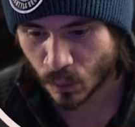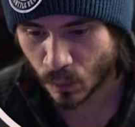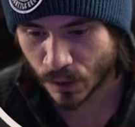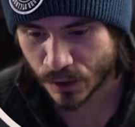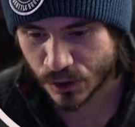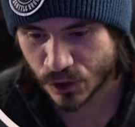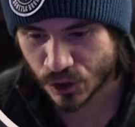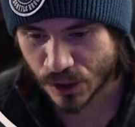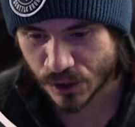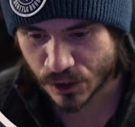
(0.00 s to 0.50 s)

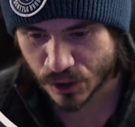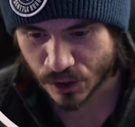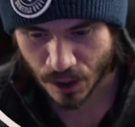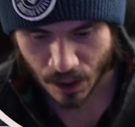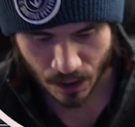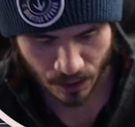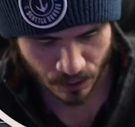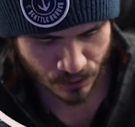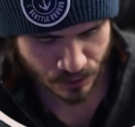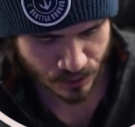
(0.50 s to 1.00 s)
let's change the
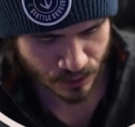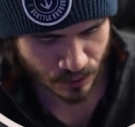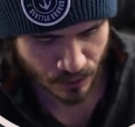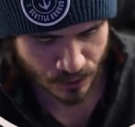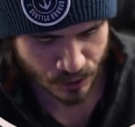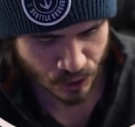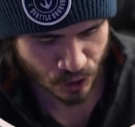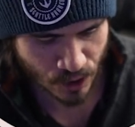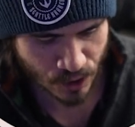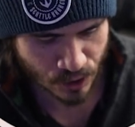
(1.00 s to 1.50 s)
colors. So
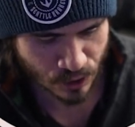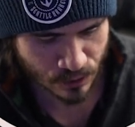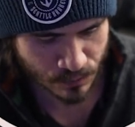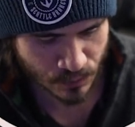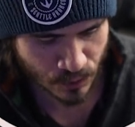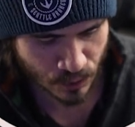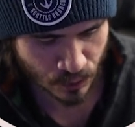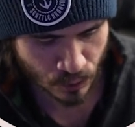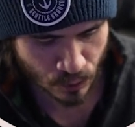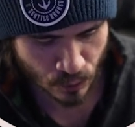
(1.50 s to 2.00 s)
let's change them
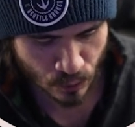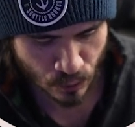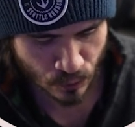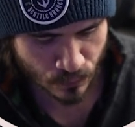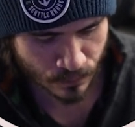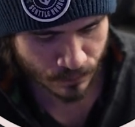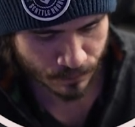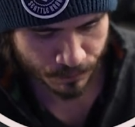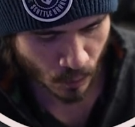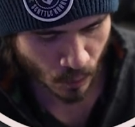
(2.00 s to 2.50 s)

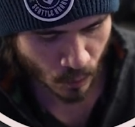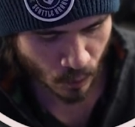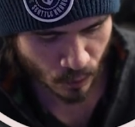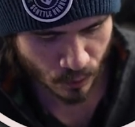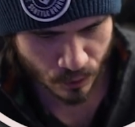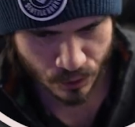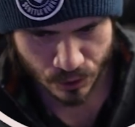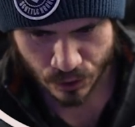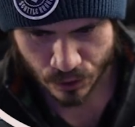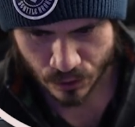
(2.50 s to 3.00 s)
to
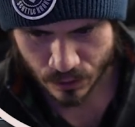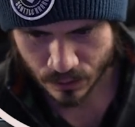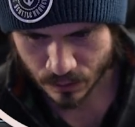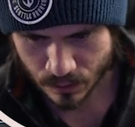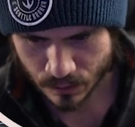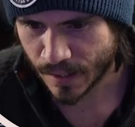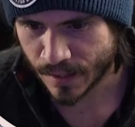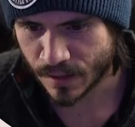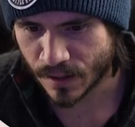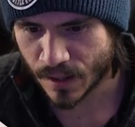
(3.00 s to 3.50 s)
orange,
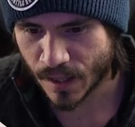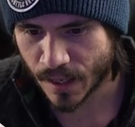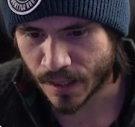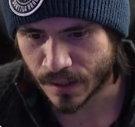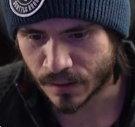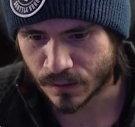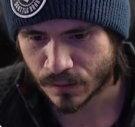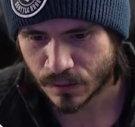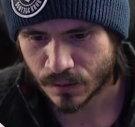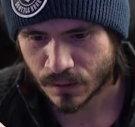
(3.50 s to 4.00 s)
and
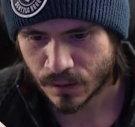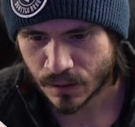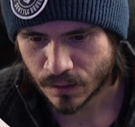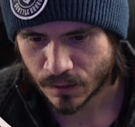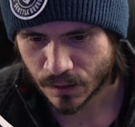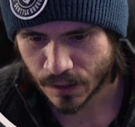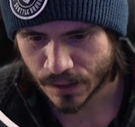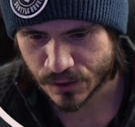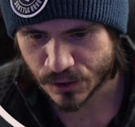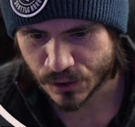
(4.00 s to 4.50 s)
then
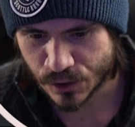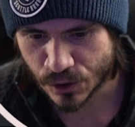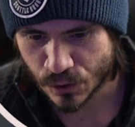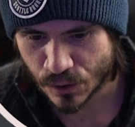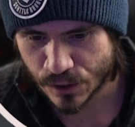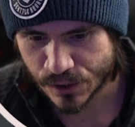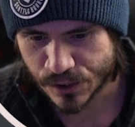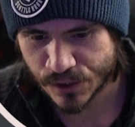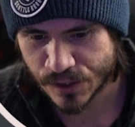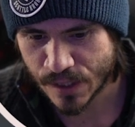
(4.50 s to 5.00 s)
let's
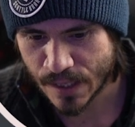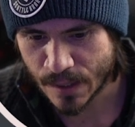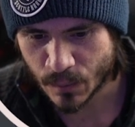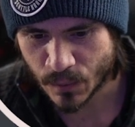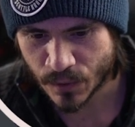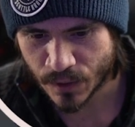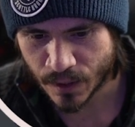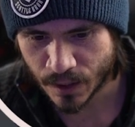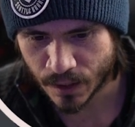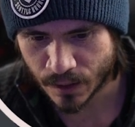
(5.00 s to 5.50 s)
do the
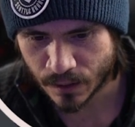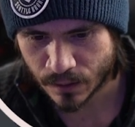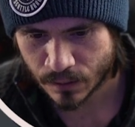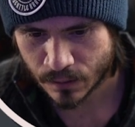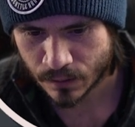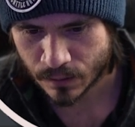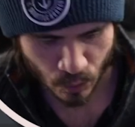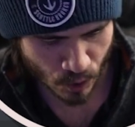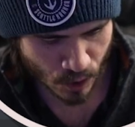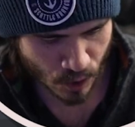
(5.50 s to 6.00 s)
same thing.
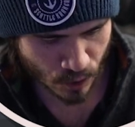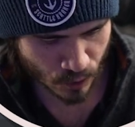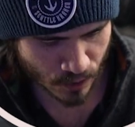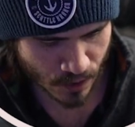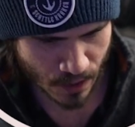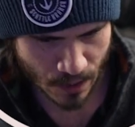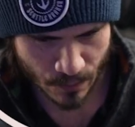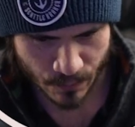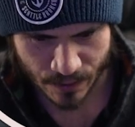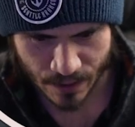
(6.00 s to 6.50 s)
So we're gonna
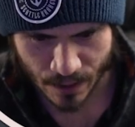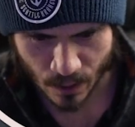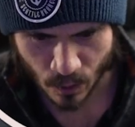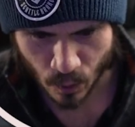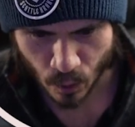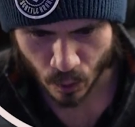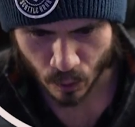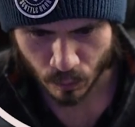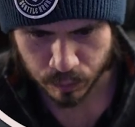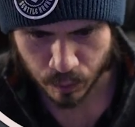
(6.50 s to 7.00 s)
copy that
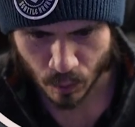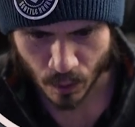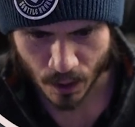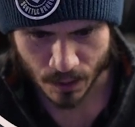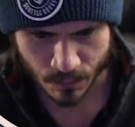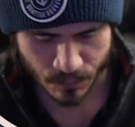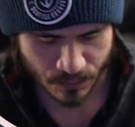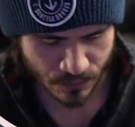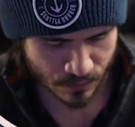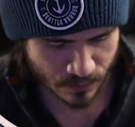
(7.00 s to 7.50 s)
whole
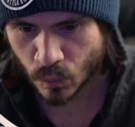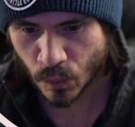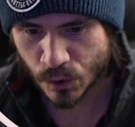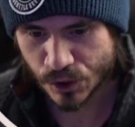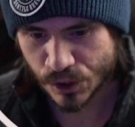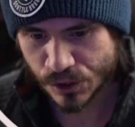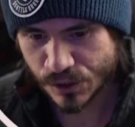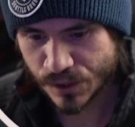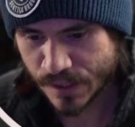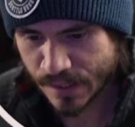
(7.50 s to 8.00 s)
prompt,
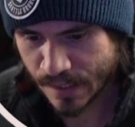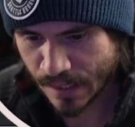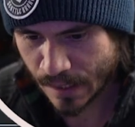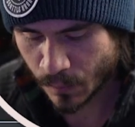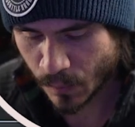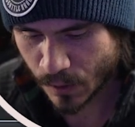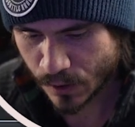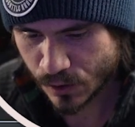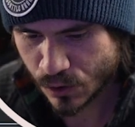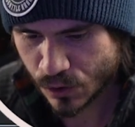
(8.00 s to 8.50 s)
which is the
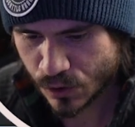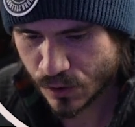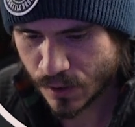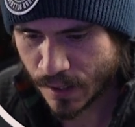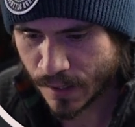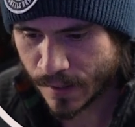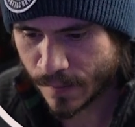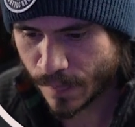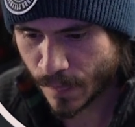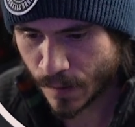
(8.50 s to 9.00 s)
image
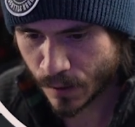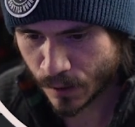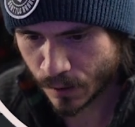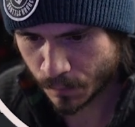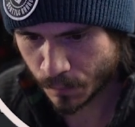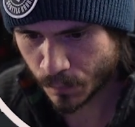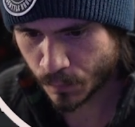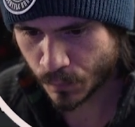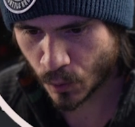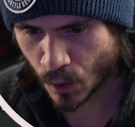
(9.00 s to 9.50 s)
and
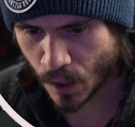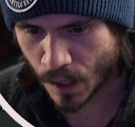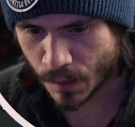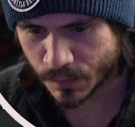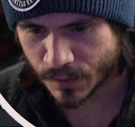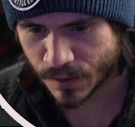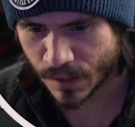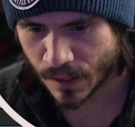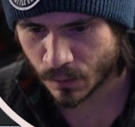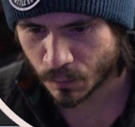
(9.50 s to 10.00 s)
the
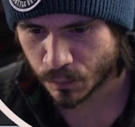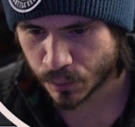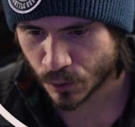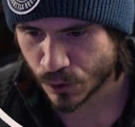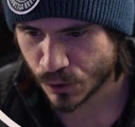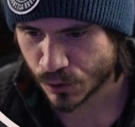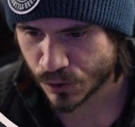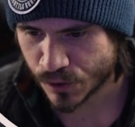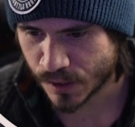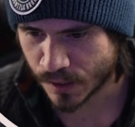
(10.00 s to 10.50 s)
prompt that
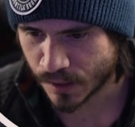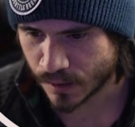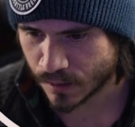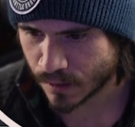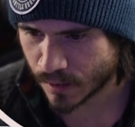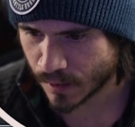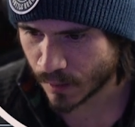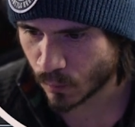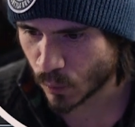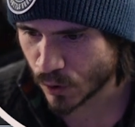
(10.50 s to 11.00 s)
produced it,
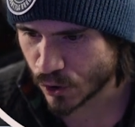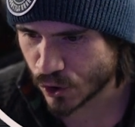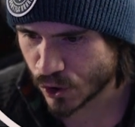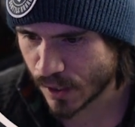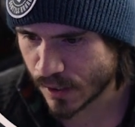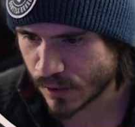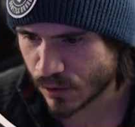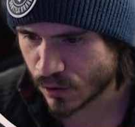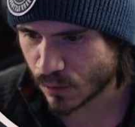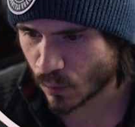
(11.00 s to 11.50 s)
and we
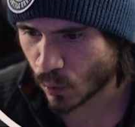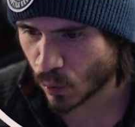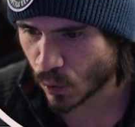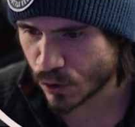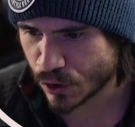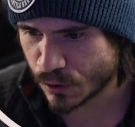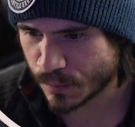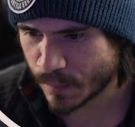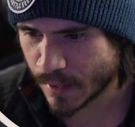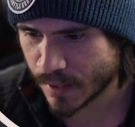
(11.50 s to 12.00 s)
changed
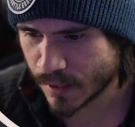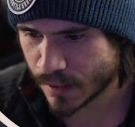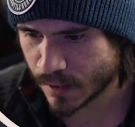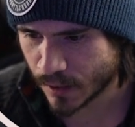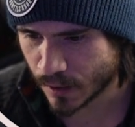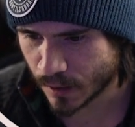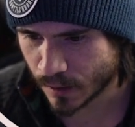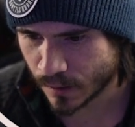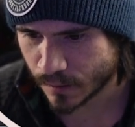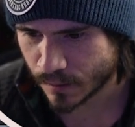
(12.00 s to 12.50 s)
orange pink
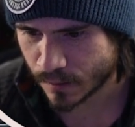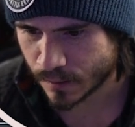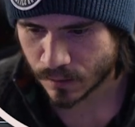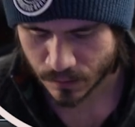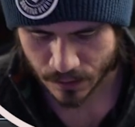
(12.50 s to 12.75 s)
here.